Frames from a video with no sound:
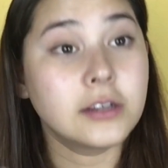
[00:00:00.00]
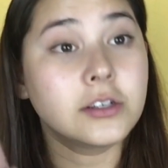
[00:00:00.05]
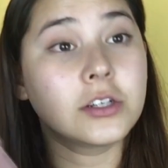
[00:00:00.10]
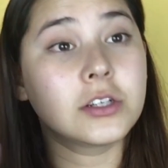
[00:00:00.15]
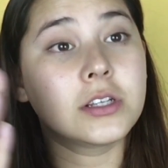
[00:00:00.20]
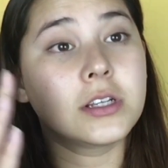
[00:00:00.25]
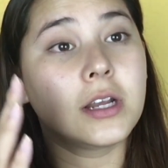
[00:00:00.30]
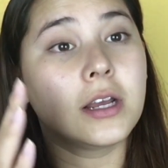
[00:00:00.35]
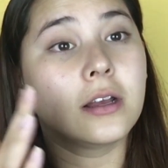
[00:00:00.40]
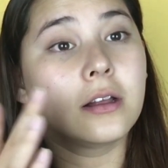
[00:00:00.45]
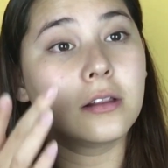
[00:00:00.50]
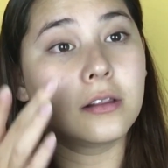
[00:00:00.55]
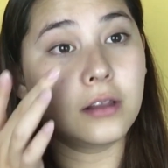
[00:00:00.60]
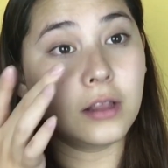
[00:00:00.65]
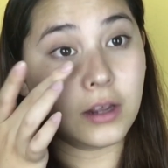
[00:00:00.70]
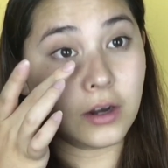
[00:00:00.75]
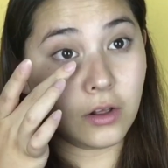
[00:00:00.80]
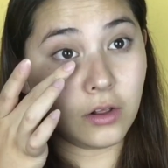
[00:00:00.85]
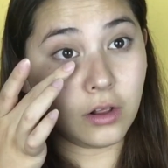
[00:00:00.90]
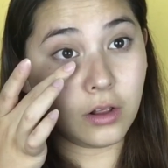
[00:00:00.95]
Just take a
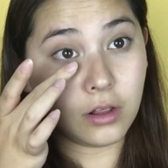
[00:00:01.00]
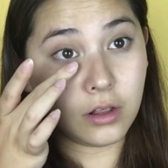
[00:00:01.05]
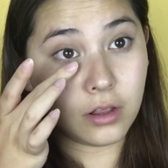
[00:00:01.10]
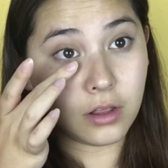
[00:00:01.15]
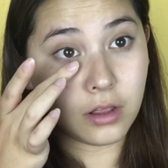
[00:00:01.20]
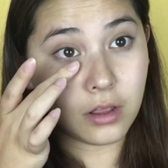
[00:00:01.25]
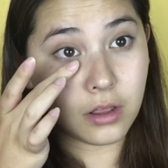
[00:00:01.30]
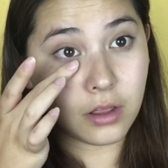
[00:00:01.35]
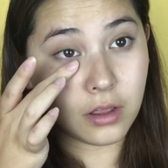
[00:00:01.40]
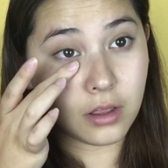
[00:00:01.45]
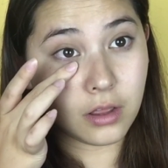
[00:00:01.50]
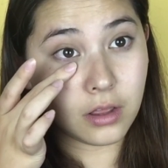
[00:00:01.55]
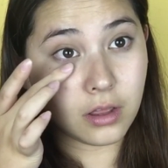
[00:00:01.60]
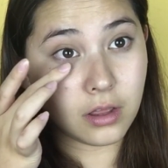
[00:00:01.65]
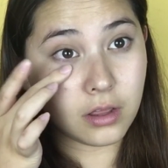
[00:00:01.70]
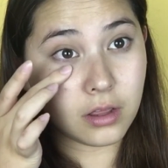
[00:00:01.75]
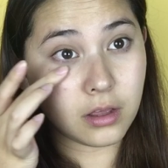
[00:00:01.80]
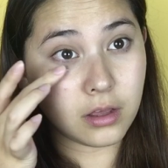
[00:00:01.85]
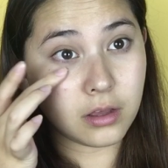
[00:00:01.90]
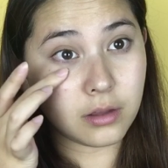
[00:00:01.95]
little
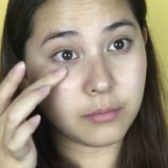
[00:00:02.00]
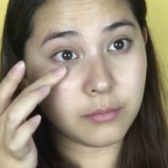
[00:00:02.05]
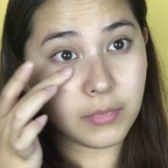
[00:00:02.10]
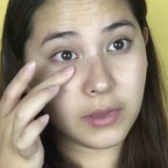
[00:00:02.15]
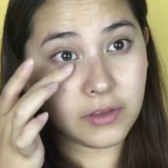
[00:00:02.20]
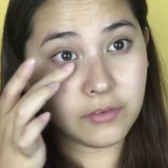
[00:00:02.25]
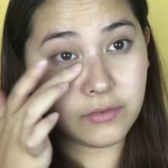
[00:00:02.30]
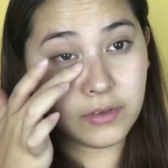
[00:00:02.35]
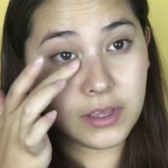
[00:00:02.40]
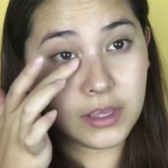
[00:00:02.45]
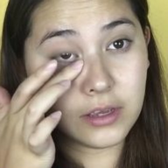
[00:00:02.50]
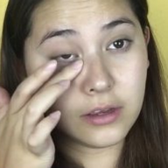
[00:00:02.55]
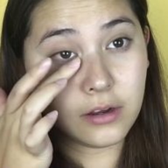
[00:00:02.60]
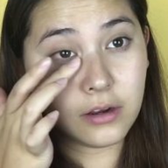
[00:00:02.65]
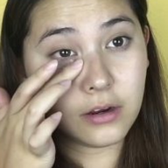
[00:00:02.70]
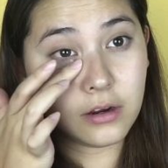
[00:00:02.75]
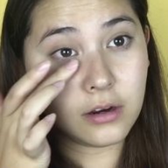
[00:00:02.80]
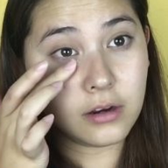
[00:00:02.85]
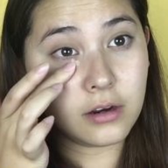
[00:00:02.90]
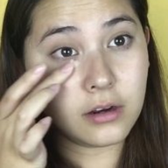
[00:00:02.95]
on my
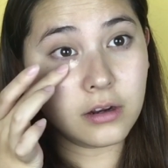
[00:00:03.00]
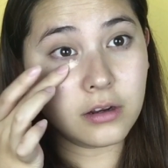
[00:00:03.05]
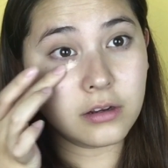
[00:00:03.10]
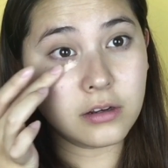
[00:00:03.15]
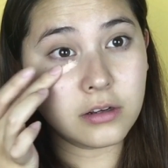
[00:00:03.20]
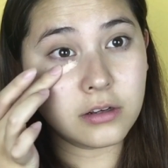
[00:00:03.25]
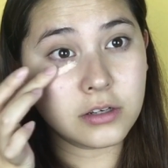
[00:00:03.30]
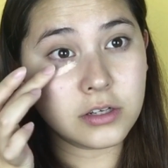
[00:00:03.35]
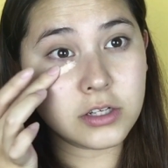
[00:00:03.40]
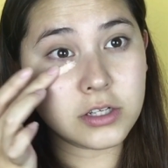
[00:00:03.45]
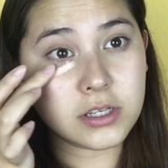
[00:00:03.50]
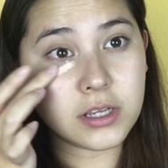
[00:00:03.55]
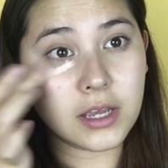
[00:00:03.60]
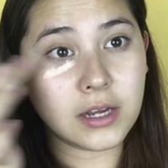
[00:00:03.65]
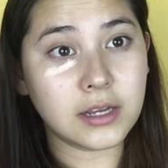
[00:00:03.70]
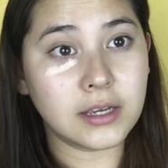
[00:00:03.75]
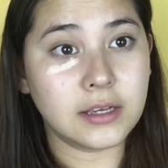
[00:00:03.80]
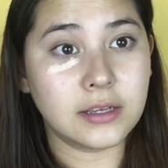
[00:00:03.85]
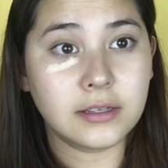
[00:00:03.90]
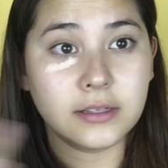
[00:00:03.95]
finger. Just
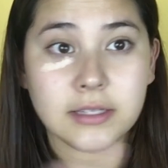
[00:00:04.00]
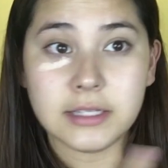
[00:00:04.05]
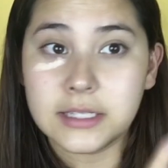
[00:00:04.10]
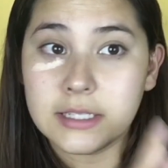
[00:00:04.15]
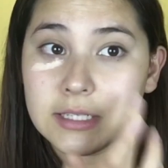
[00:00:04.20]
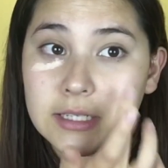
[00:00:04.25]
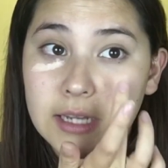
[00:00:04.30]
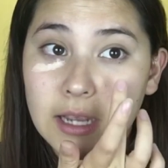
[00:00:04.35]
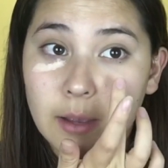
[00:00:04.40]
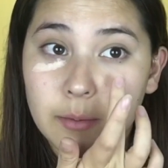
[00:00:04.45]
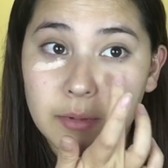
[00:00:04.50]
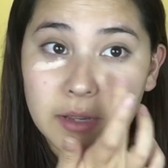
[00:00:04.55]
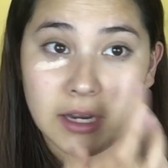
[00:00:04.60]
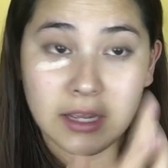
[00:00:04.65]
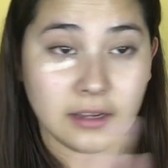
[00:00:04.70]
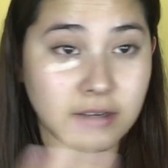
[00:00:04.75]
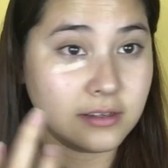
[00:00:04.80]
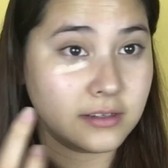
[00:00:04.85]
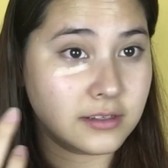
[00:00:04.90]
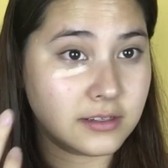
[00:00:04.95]
gonna dab it
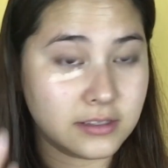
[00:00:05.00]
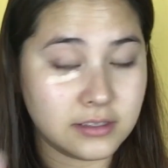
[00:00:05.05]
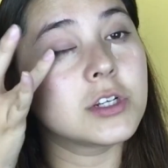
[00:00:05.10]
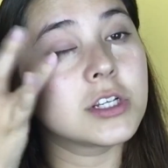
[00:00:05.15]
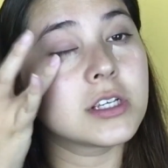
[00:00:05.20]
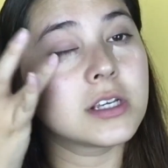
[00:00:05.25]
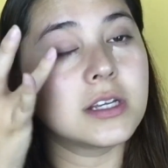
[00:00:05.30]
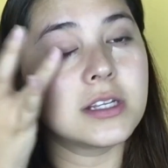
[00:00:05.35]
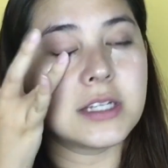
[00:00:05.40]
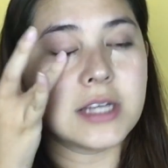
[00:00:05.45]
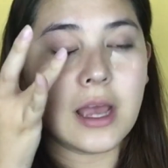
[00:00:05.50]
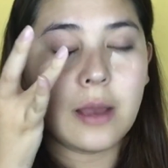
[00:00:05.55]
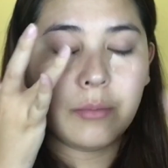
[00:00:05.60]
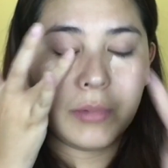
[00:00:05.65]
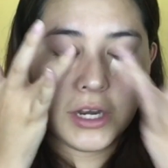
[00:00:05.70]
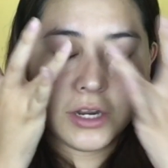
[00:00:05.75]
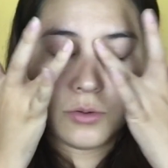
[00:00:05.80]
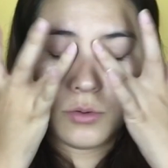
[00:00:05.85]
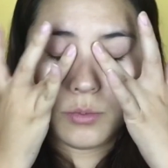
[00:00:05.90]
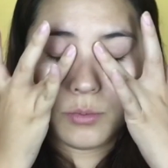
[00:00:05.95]
in. Just gonna
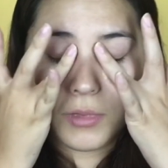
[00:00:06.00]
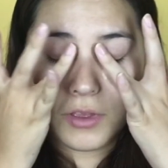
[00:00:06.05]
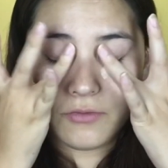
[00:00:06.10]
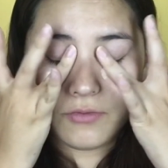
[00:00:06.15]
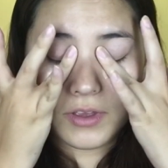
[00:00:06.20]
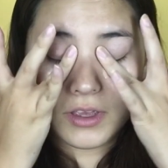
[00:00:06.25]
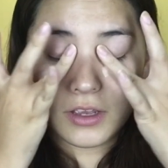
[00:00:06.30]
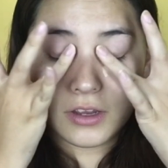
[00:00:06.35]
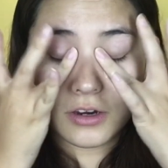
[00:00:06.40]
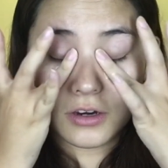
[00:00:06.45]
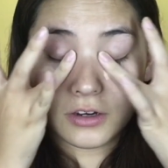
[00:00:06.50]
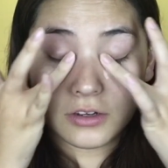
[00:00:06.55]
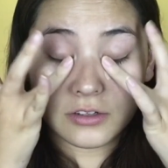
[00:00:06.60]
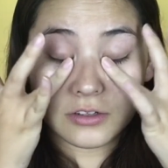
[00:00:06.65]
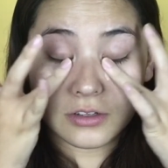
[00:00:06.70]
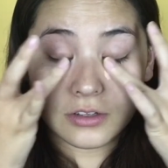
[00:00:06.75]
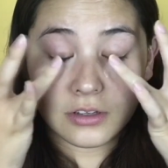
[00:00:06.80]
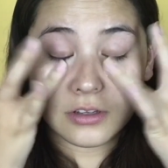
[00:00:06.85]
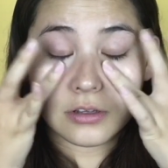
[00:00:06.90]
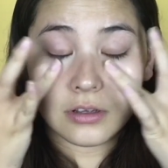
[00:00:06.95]
tap it in with my
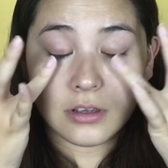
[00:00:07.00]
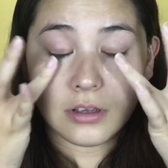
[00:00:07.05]
fingers.